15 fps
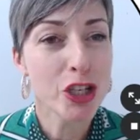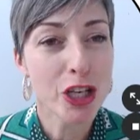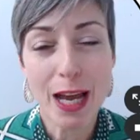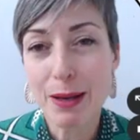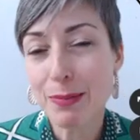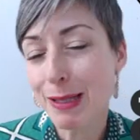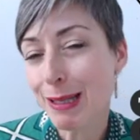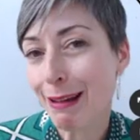
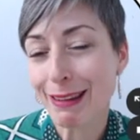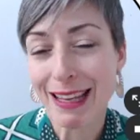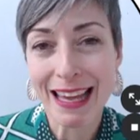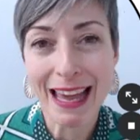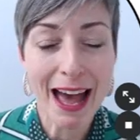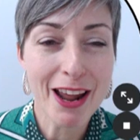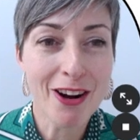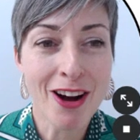shapes like
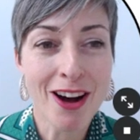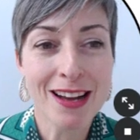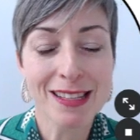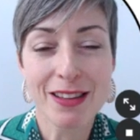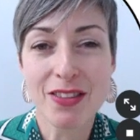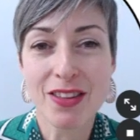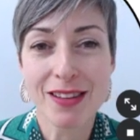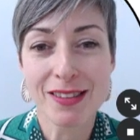the cat
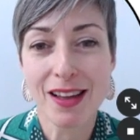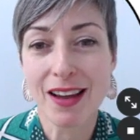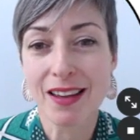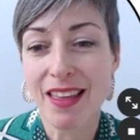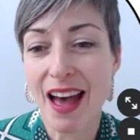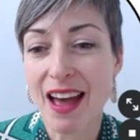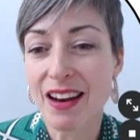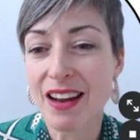eyes and things
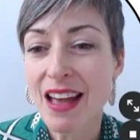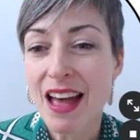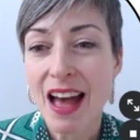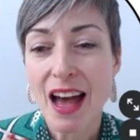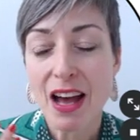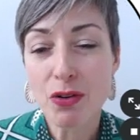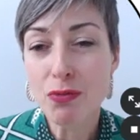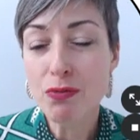like that
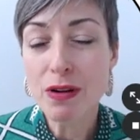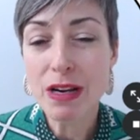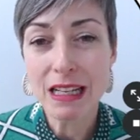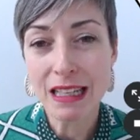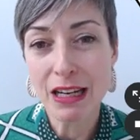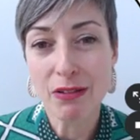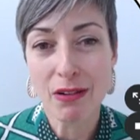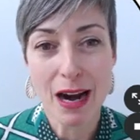at a
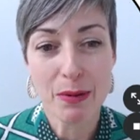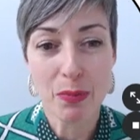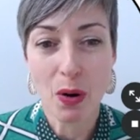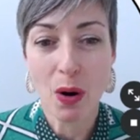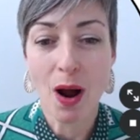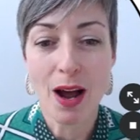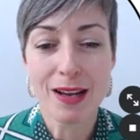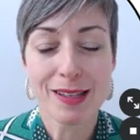really
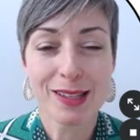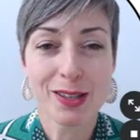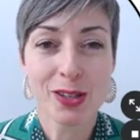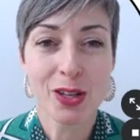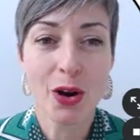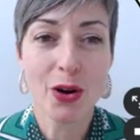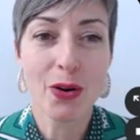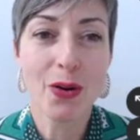great price.
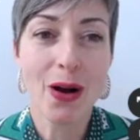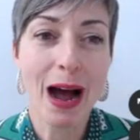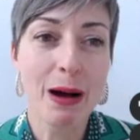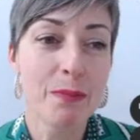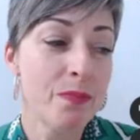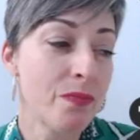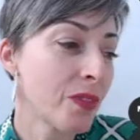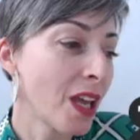So
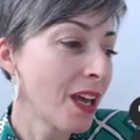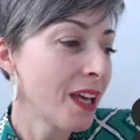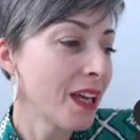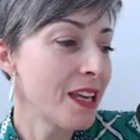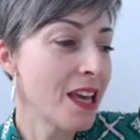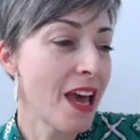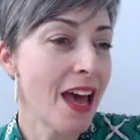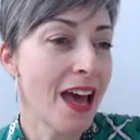
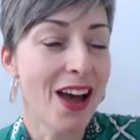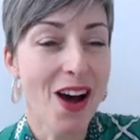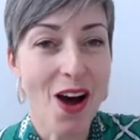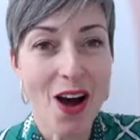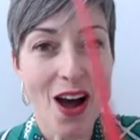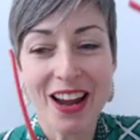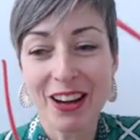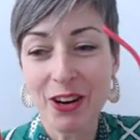
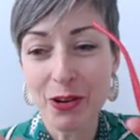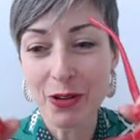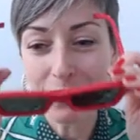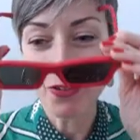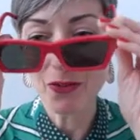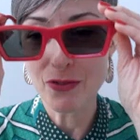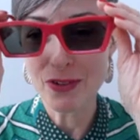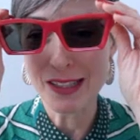yeah, I
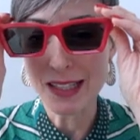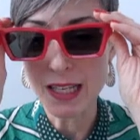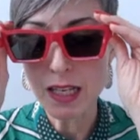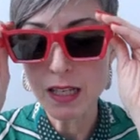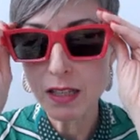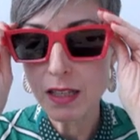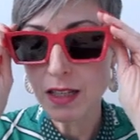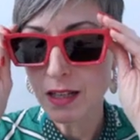couldn't
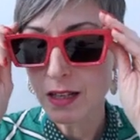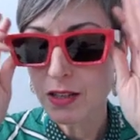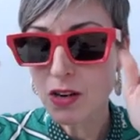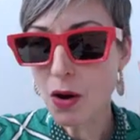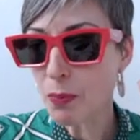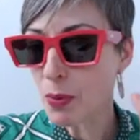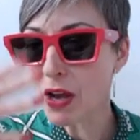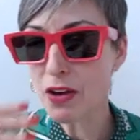resist.
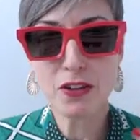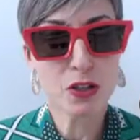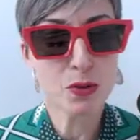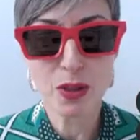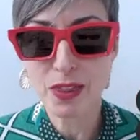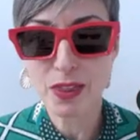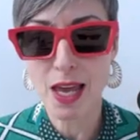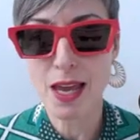Not
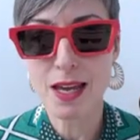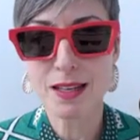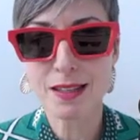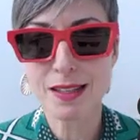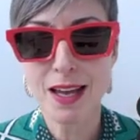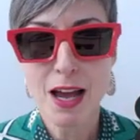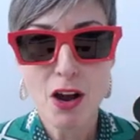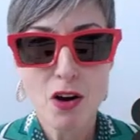perfect with
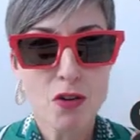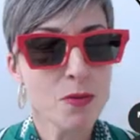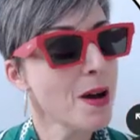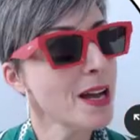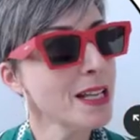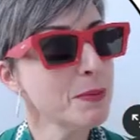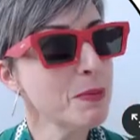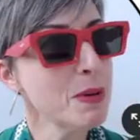these.
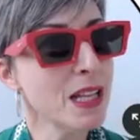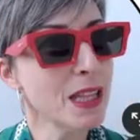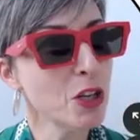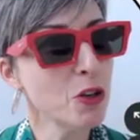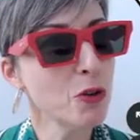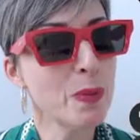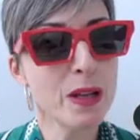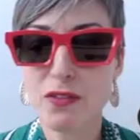Reminds me
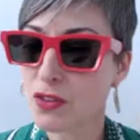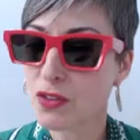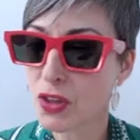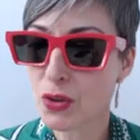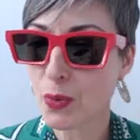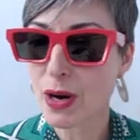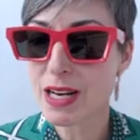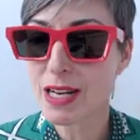a little bit of
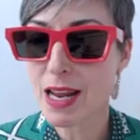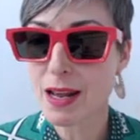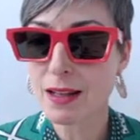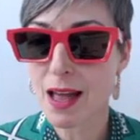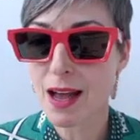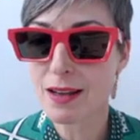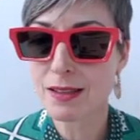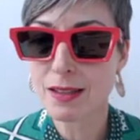the
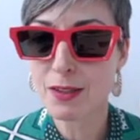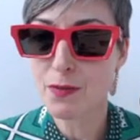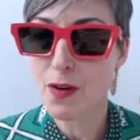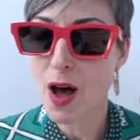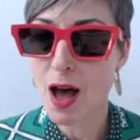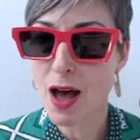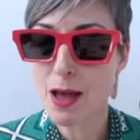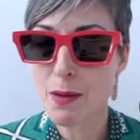3D
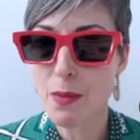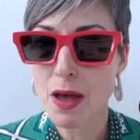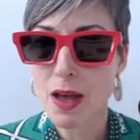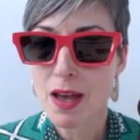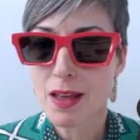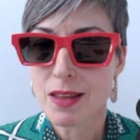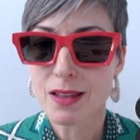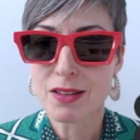glasses vibe
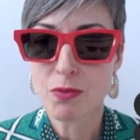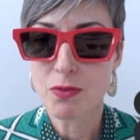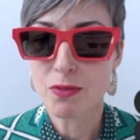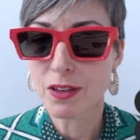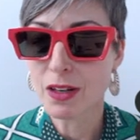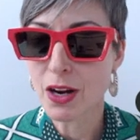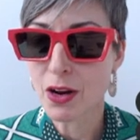that